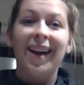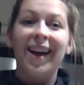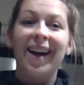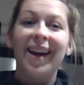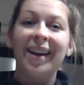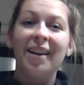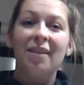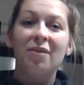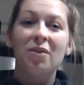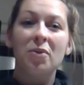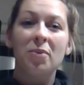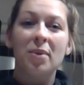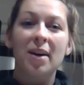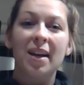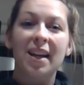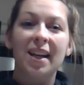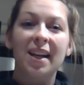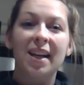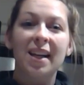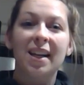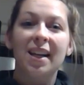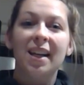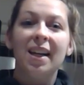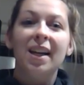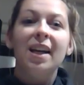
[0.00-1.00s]
Hi
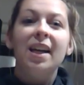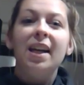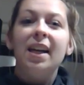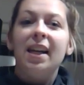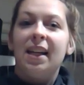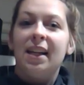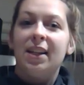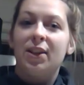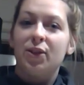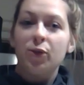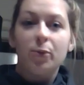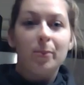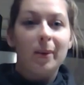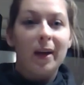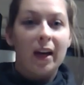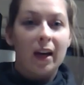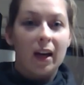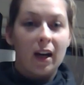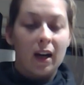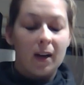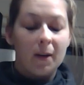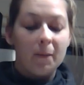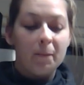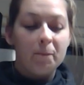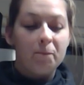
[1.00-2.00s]
everybody, it's
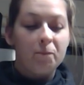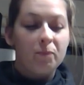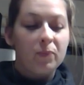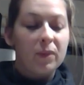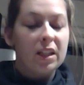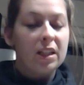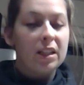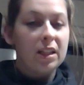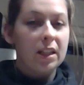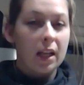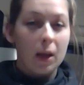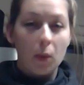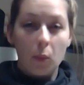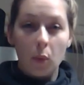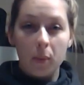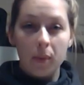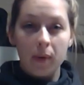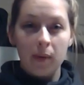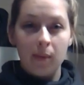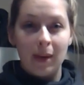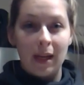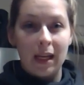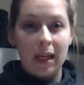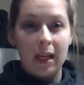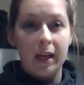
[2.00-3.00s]
Rebecca. Today we'll
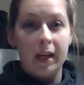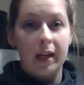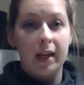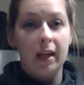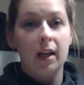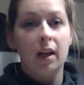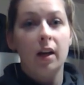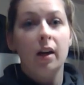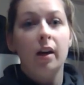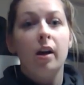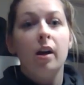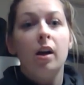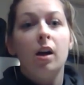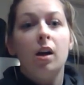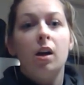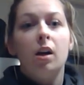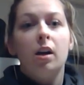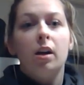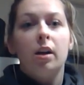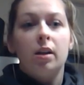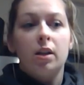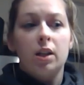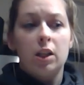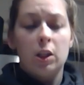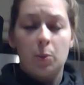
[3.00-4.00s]
be making
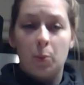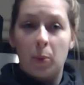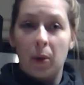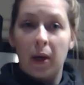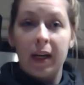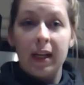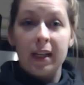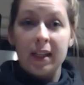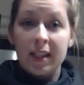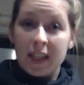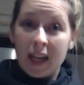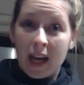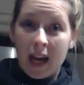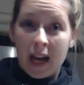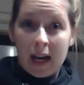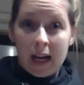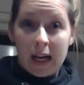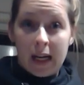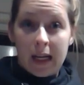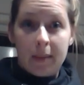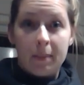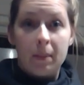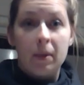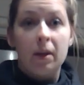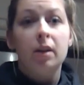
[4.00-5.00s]

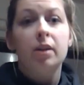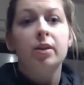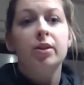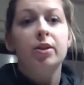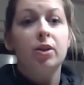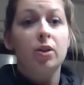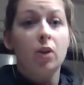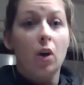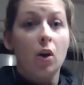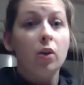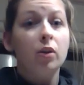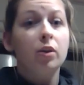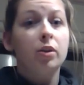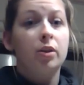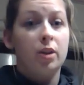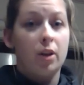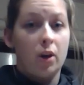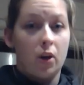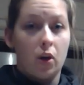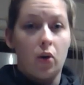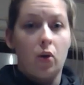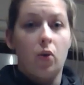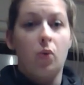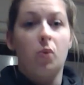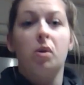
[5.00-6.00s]
springtime salt
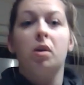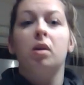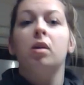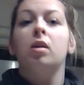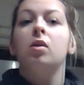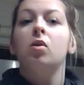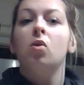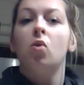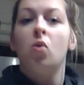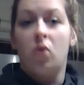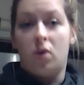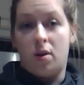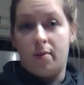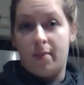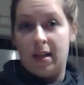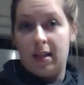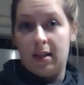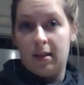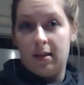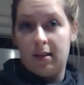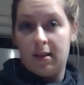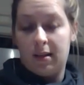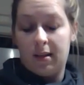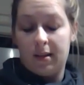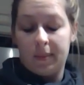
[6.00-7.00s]
dough
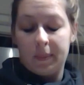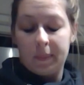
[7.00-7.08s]
ornaments.